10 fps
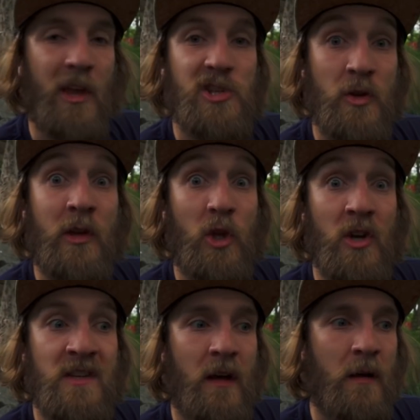she's doing
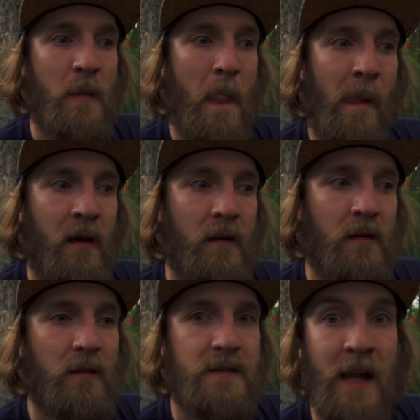good.
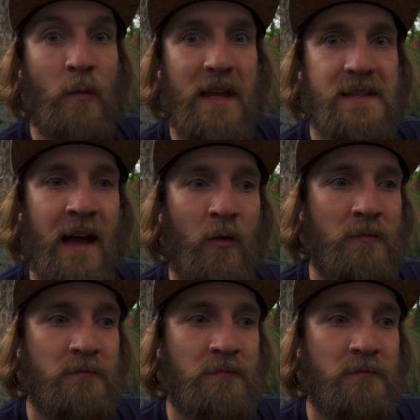10 weeks out.